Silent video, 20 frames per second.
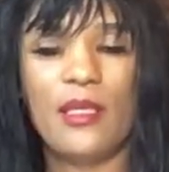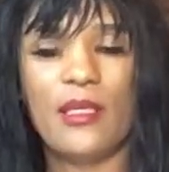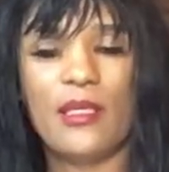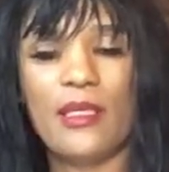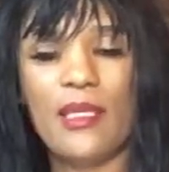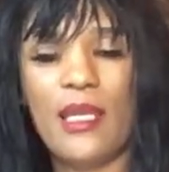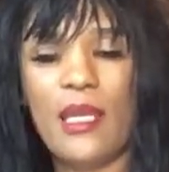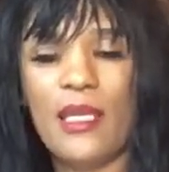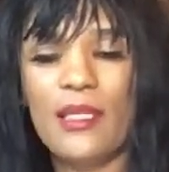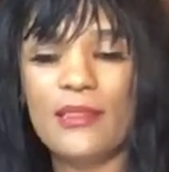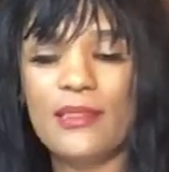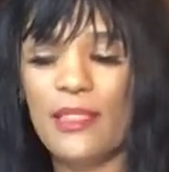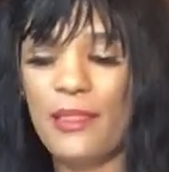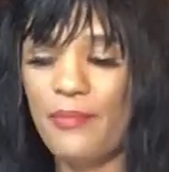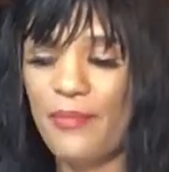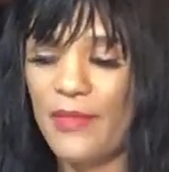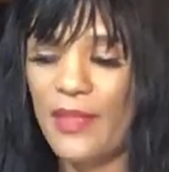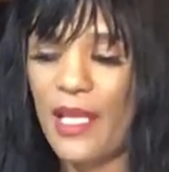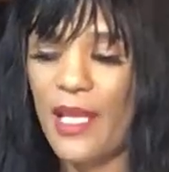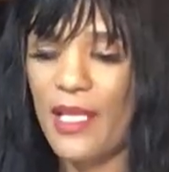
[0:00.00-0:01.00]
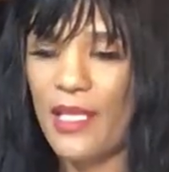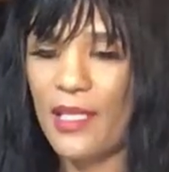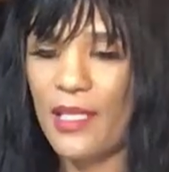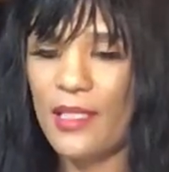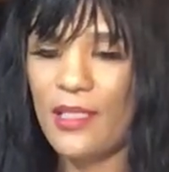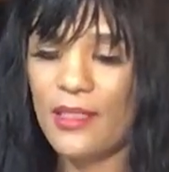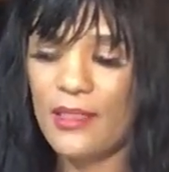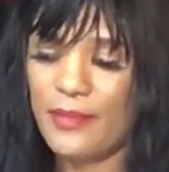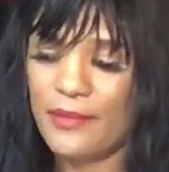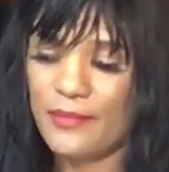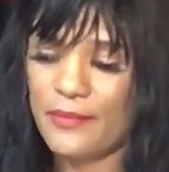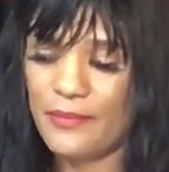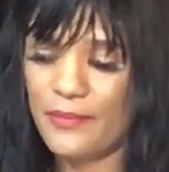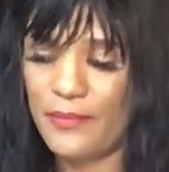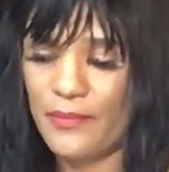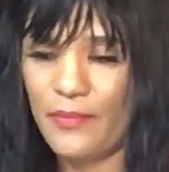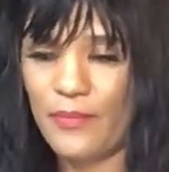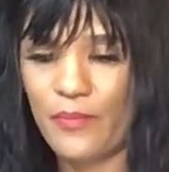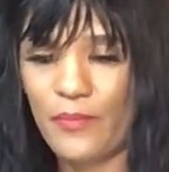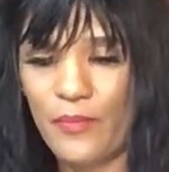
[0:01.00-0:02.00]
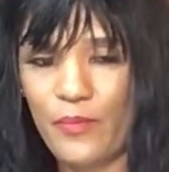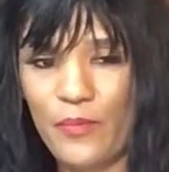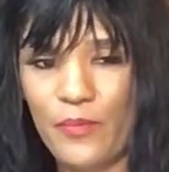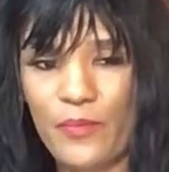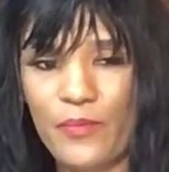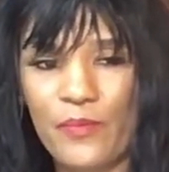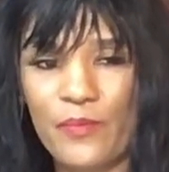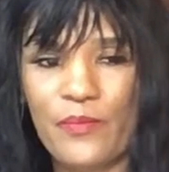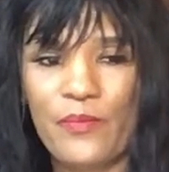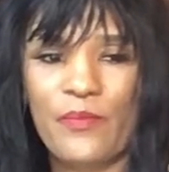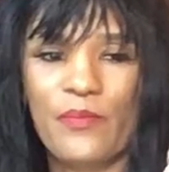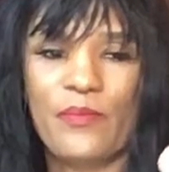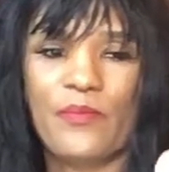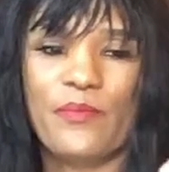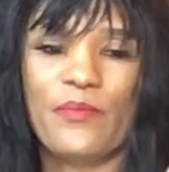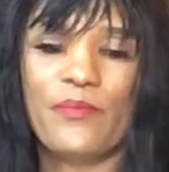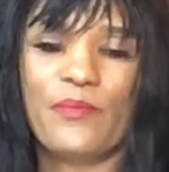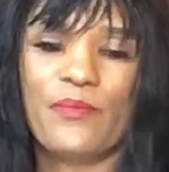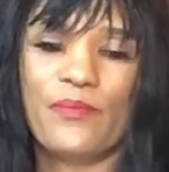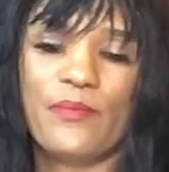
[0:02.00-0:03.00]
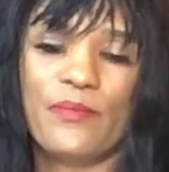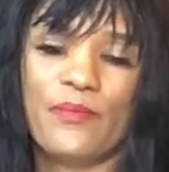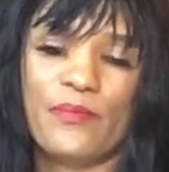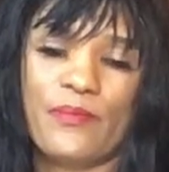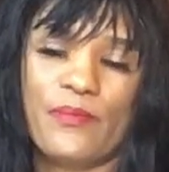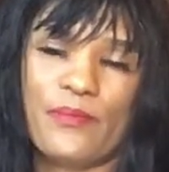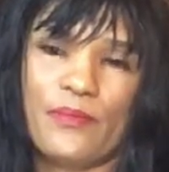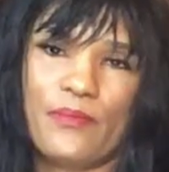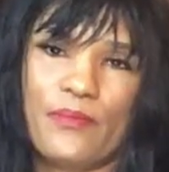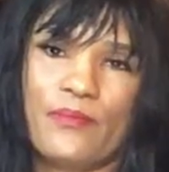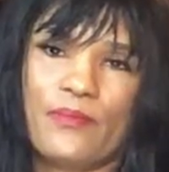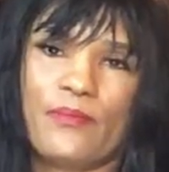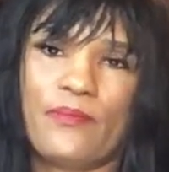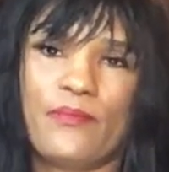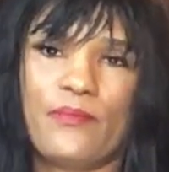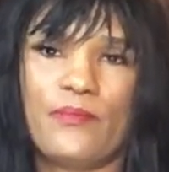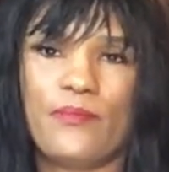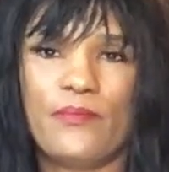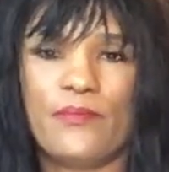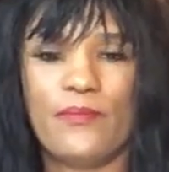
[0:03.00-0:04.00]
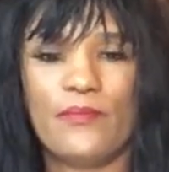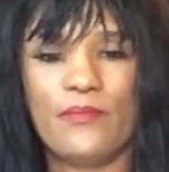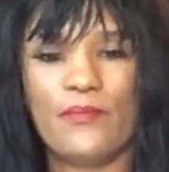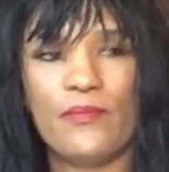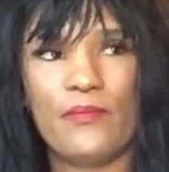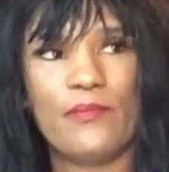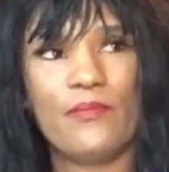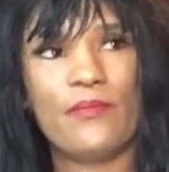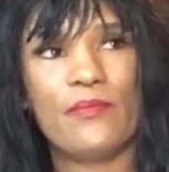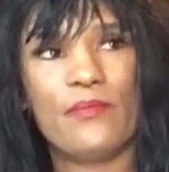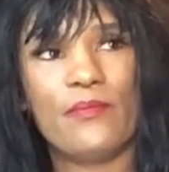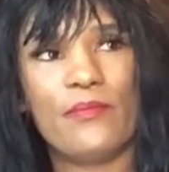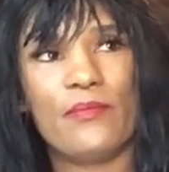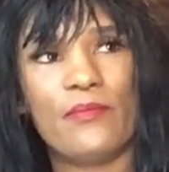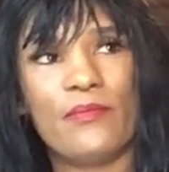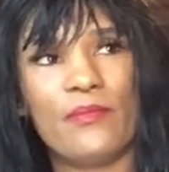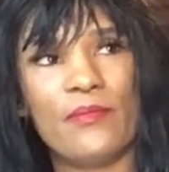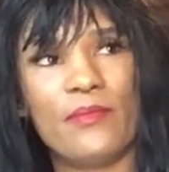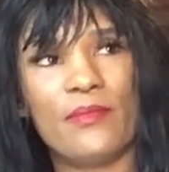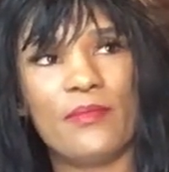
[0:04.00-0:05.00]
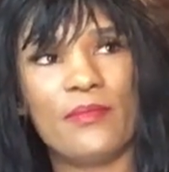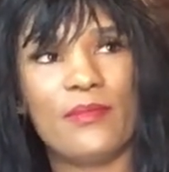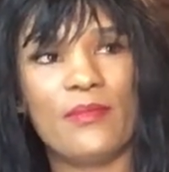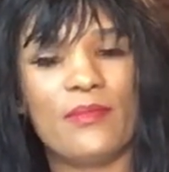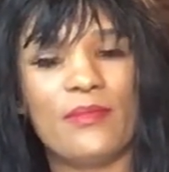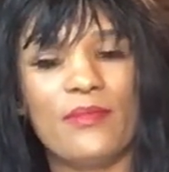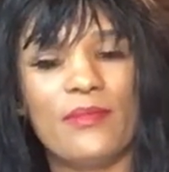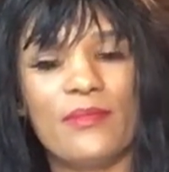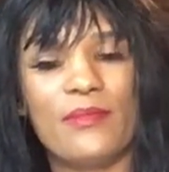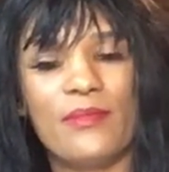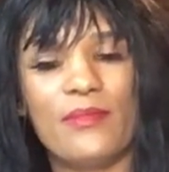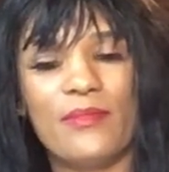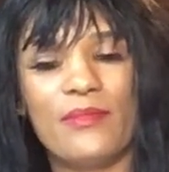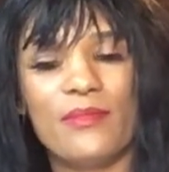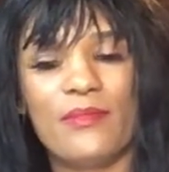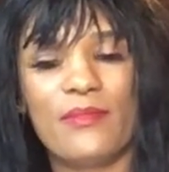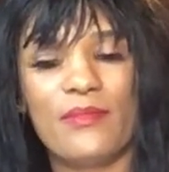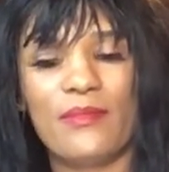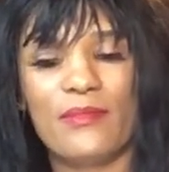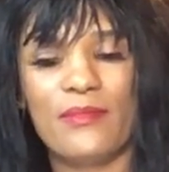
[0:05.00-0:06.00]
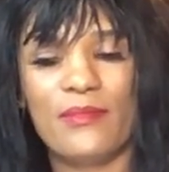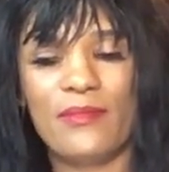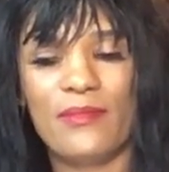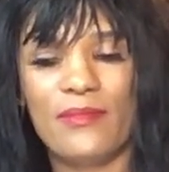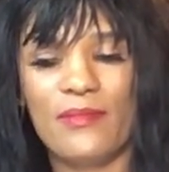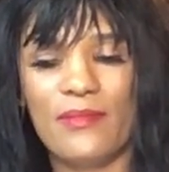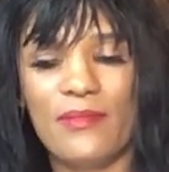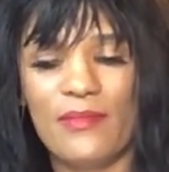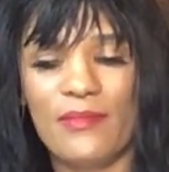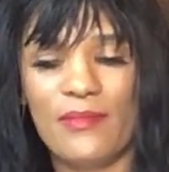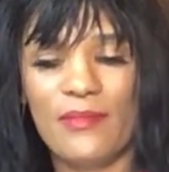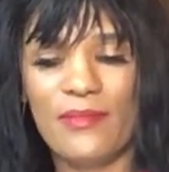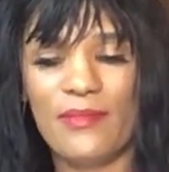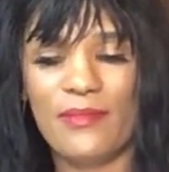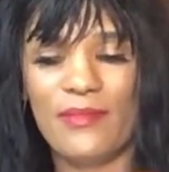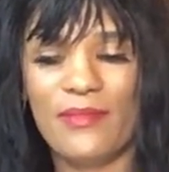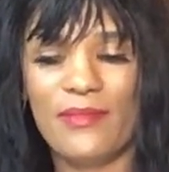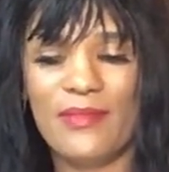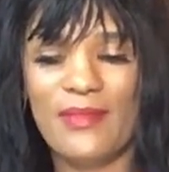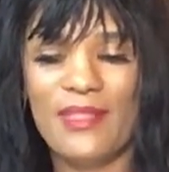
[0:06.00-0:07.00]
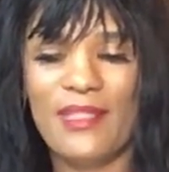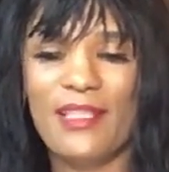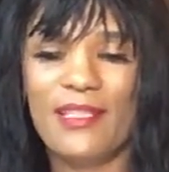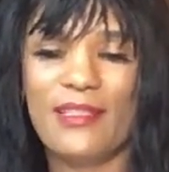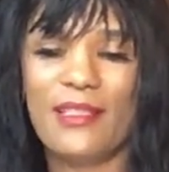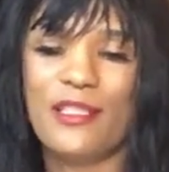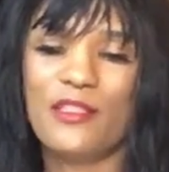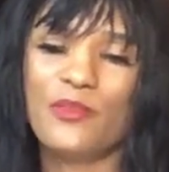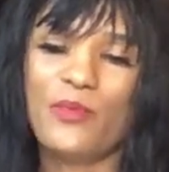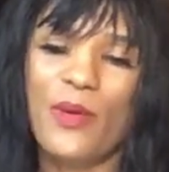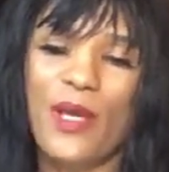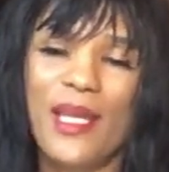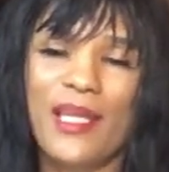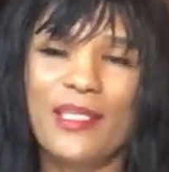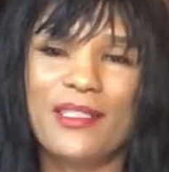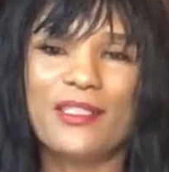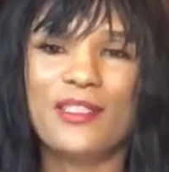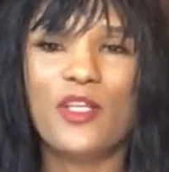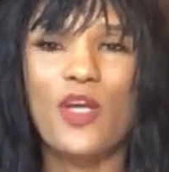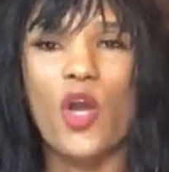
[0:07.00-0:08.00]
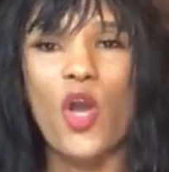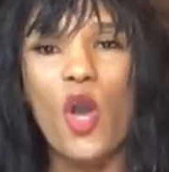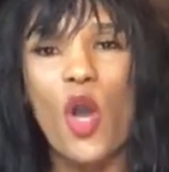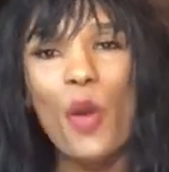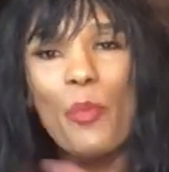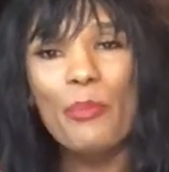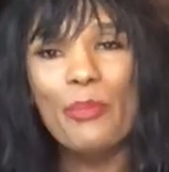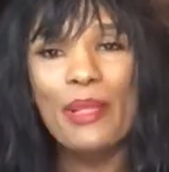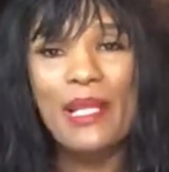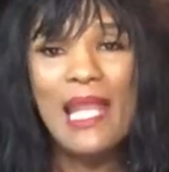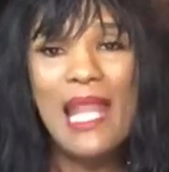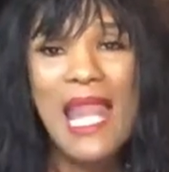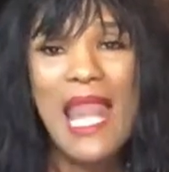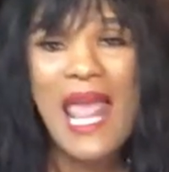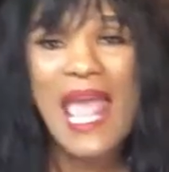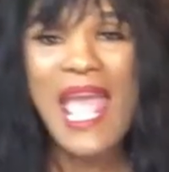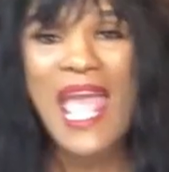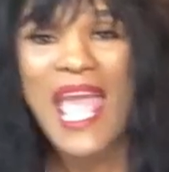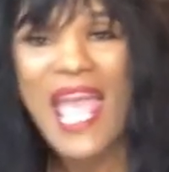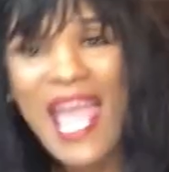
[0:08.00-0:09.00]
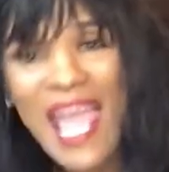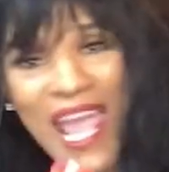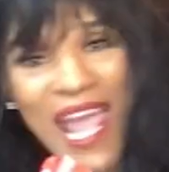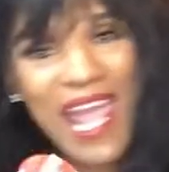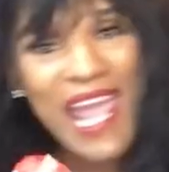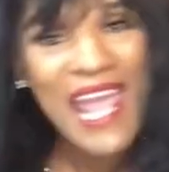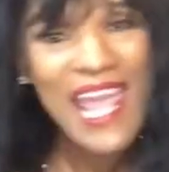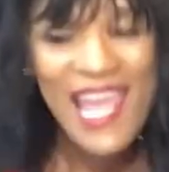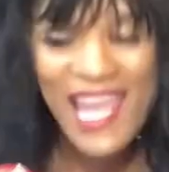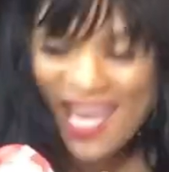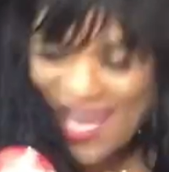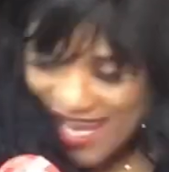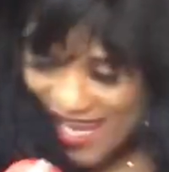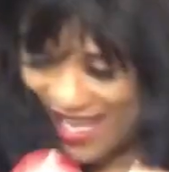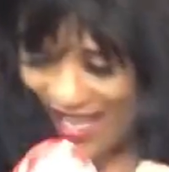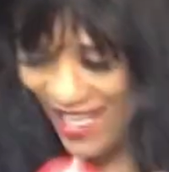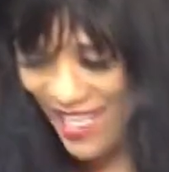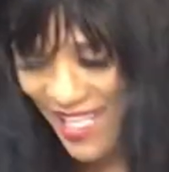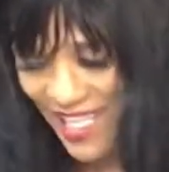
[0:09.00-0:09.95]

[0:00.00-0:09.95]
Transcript: Okay, dump that in. Is it vanilla? Mm-hmm. It's not. It's like regular. That's why it's called plain.